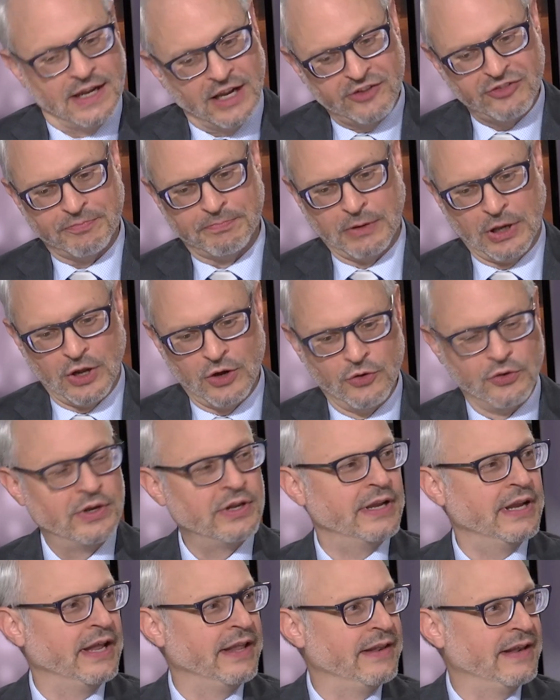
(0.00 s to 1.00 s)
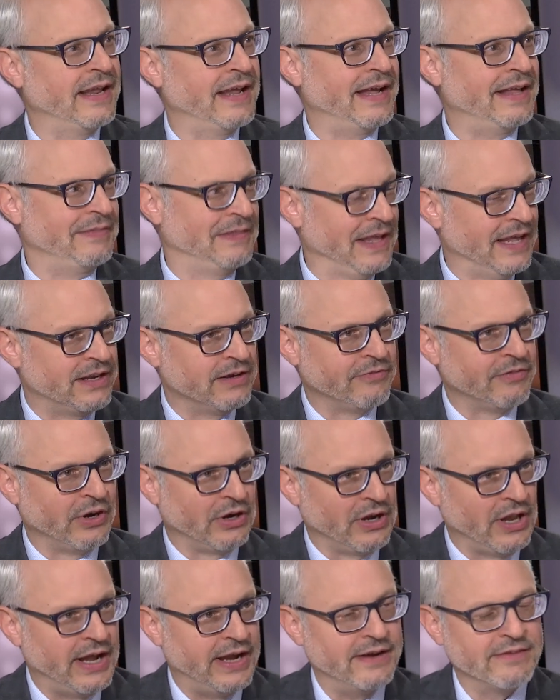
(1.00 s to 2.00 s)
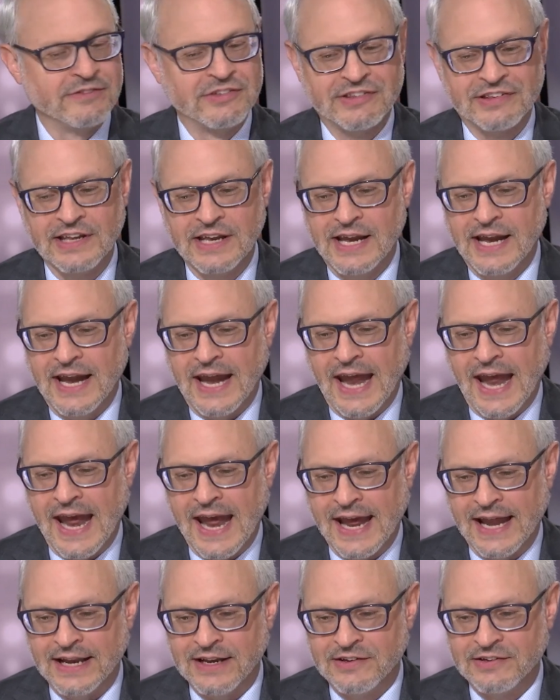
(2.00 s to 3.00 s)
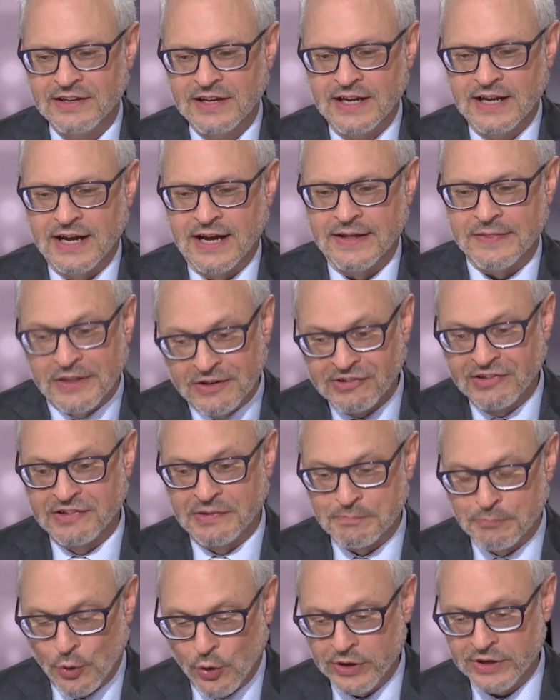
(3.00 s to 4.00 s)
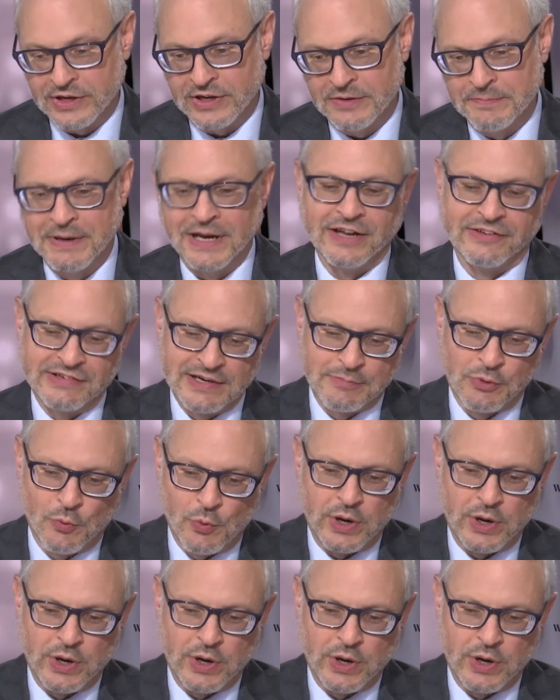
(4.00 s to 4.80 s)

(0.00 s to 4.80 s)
explode in, at the end of their lives. And uh, this is important because, number